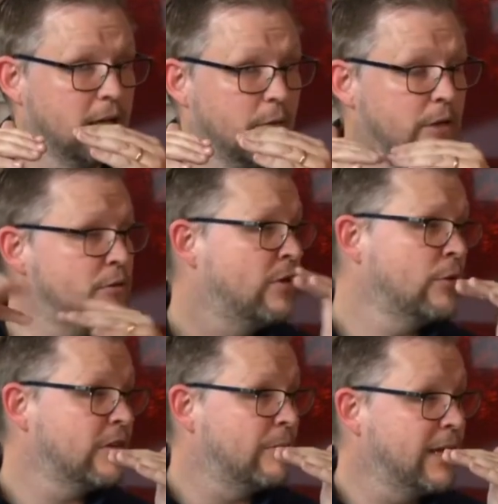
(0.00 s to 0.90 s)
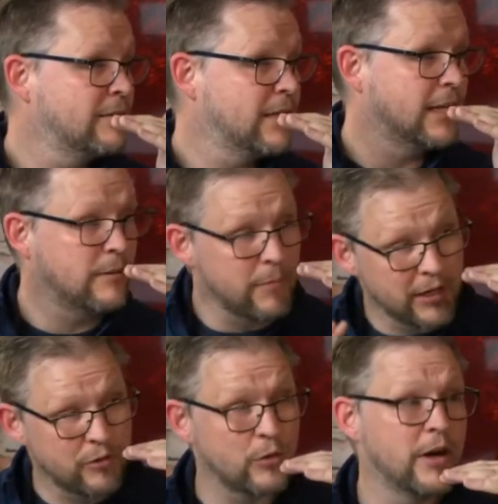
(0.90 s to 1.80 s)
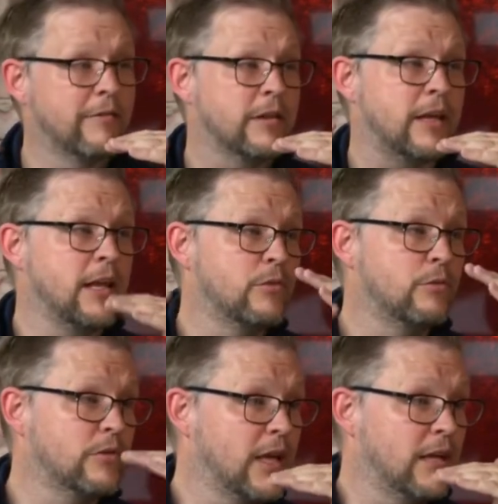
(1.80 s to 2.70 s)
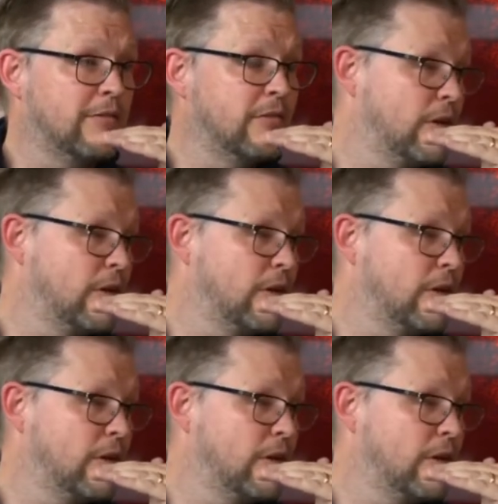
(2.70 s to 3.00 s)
We used those as a baseline and made sure everything else was kind of